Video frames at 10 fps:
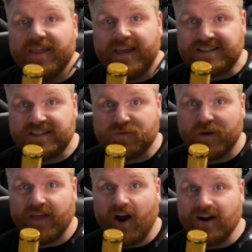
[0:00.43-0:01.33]
This is
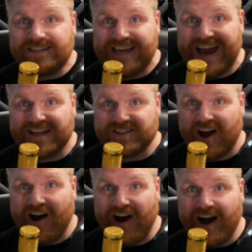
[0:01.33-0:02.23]
with RTX
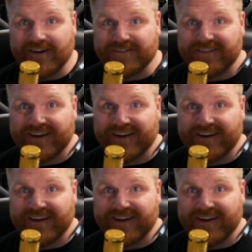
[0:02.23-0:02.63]
off.